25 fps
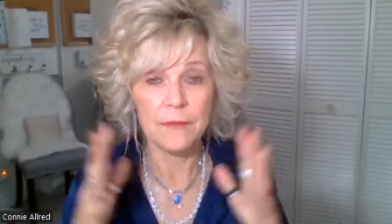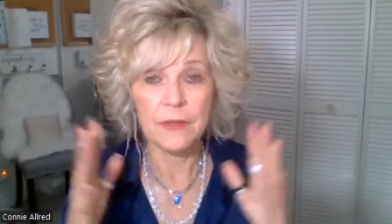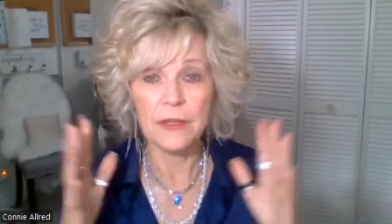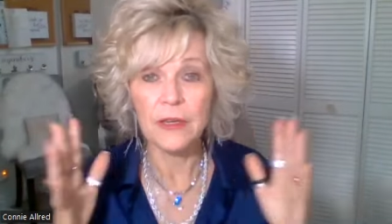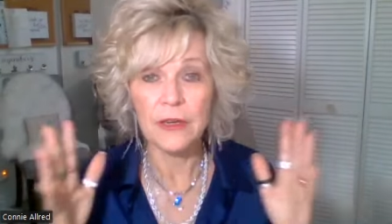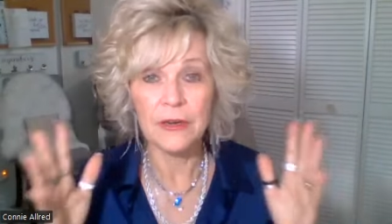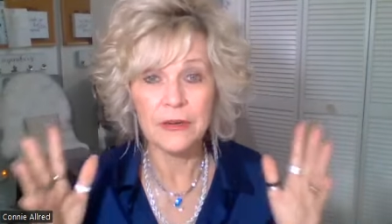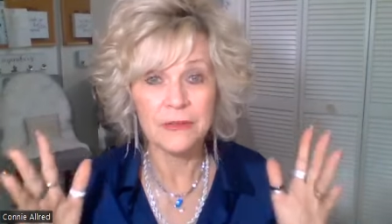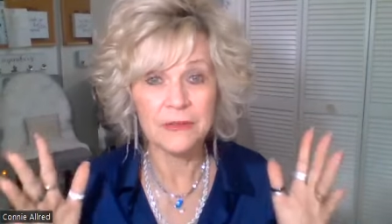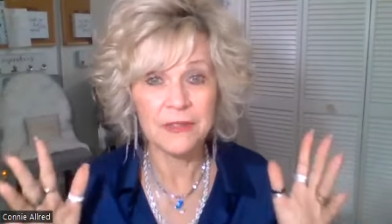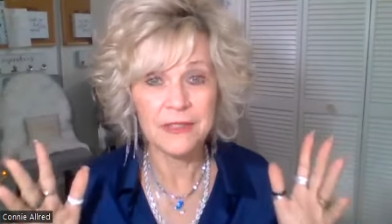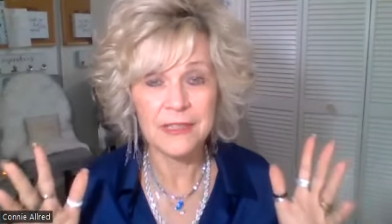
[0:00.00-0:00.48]

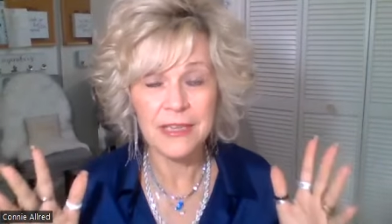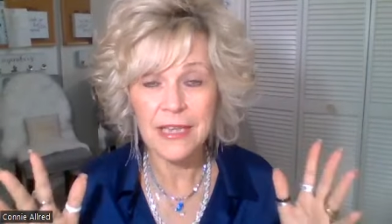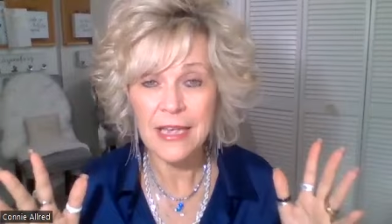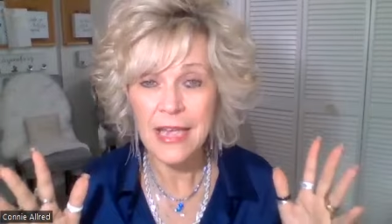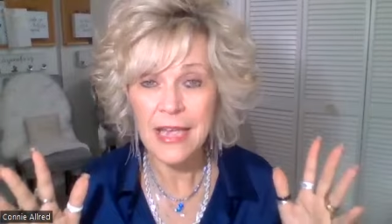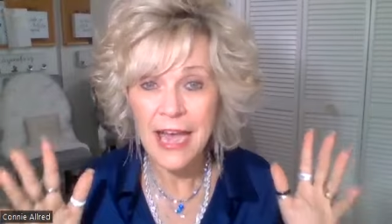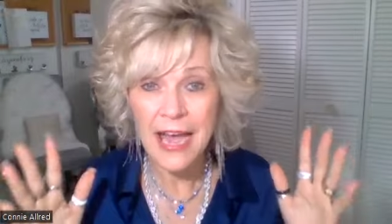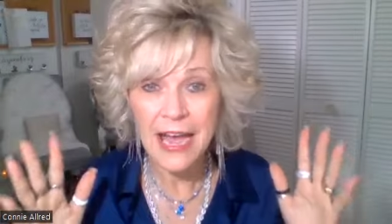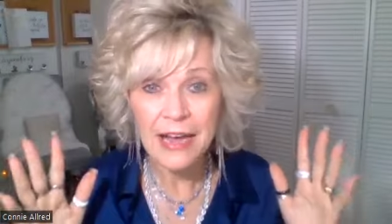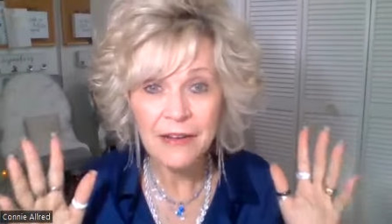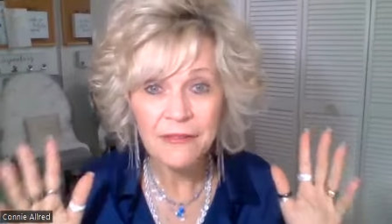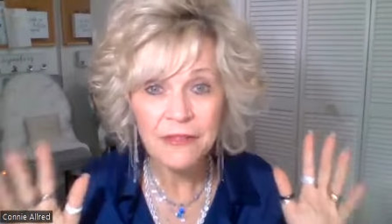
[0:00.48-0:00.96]
you know
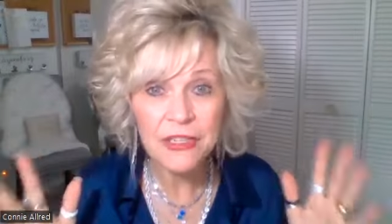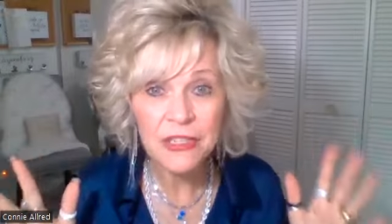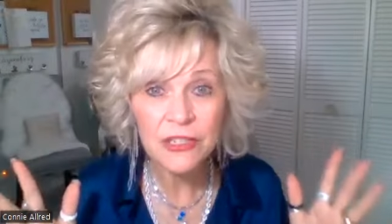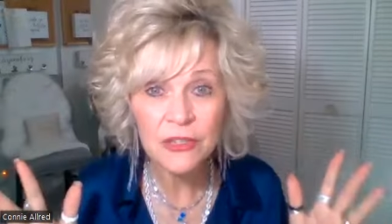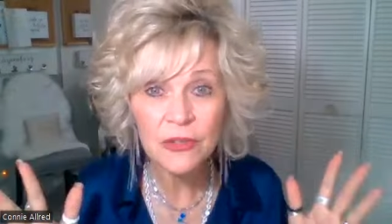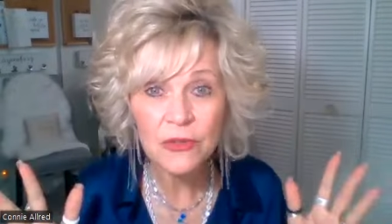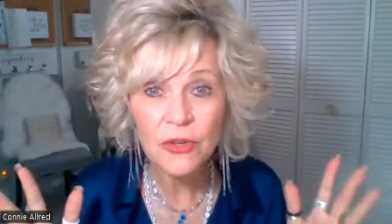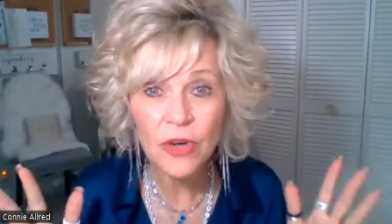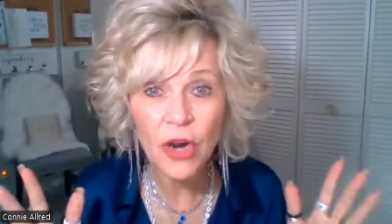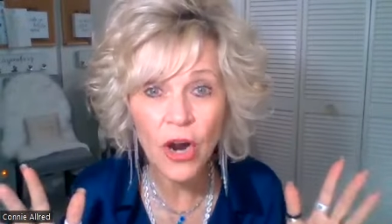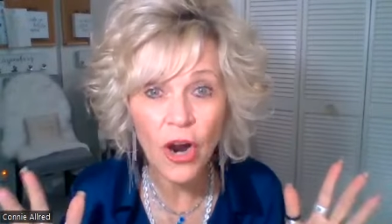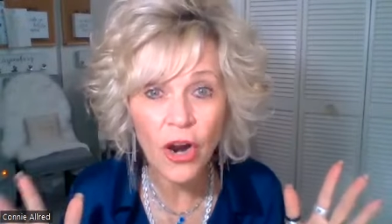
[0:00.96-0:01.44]
have a
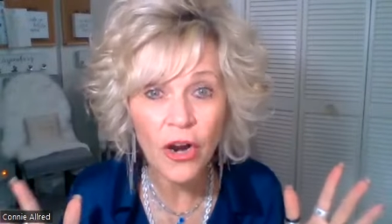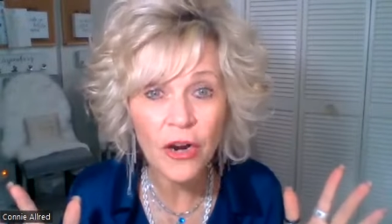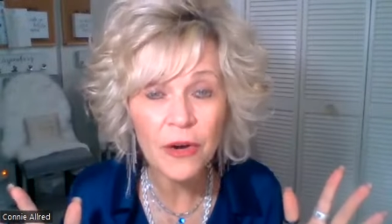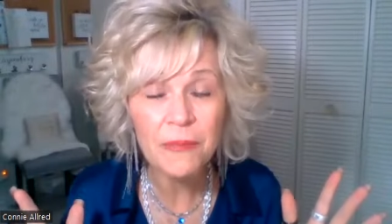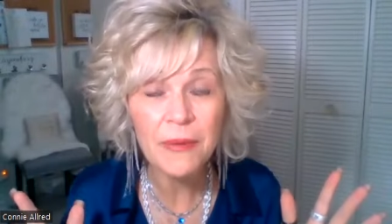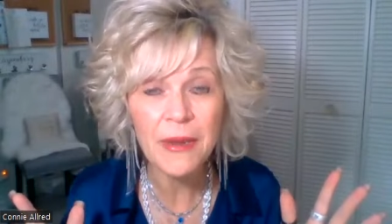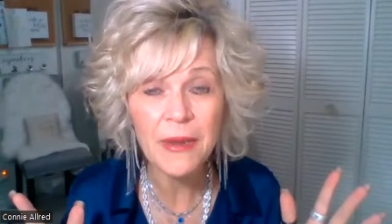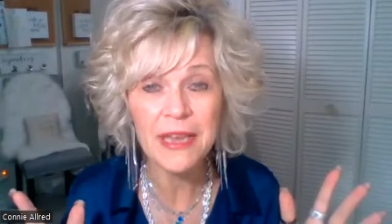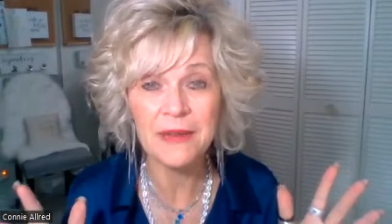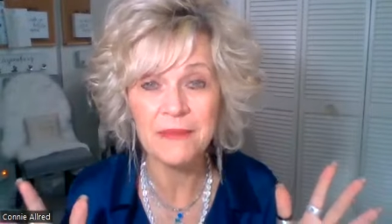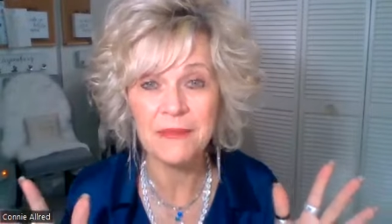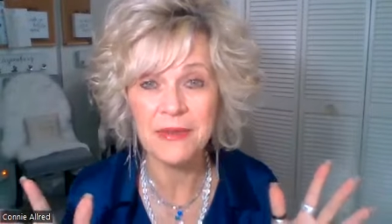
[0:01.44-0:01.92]
new
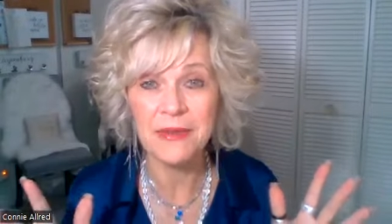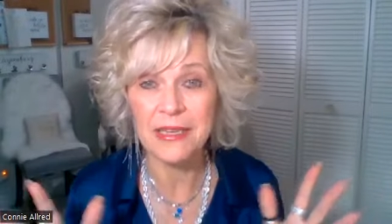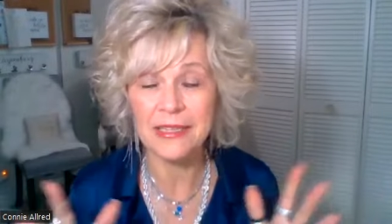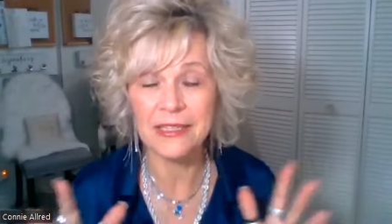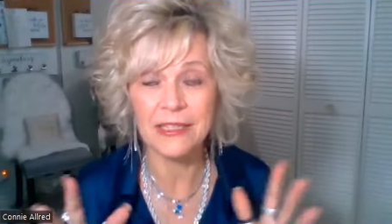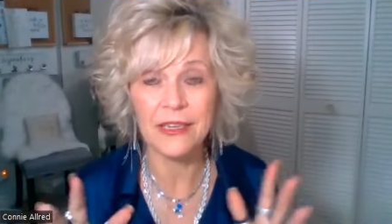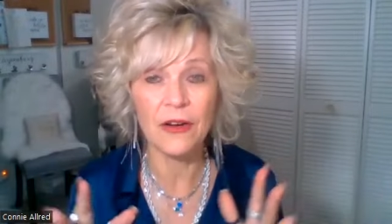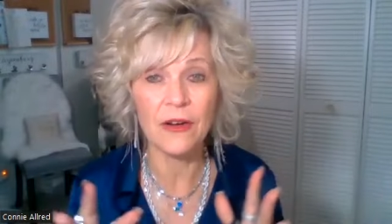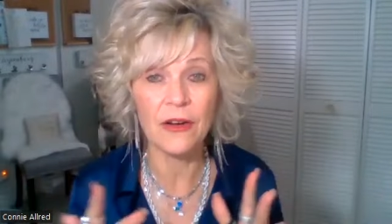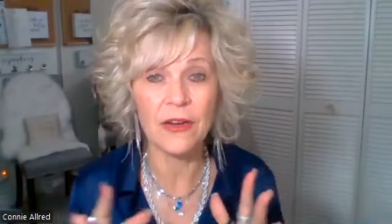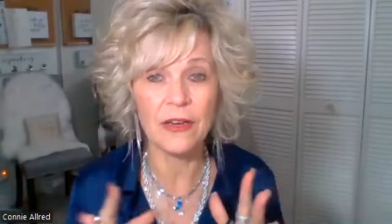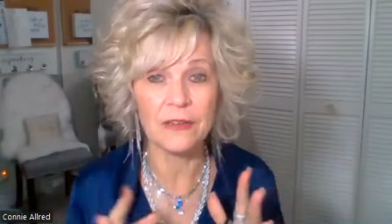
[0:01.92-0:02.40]
car
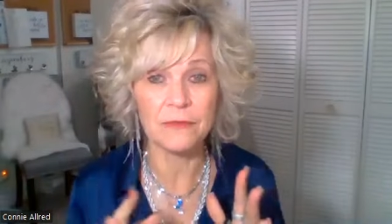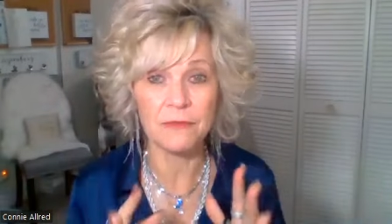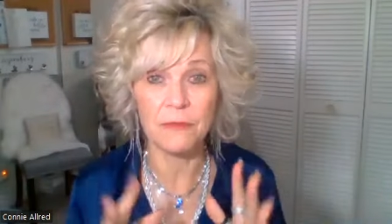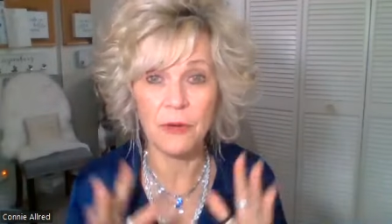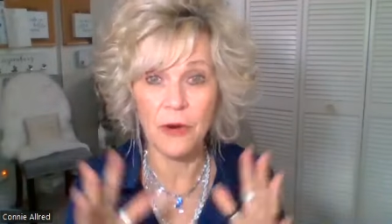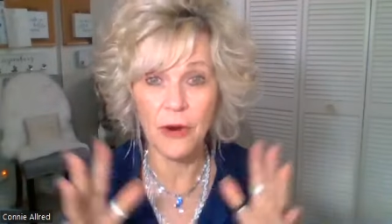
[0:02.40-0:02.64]
payment uh,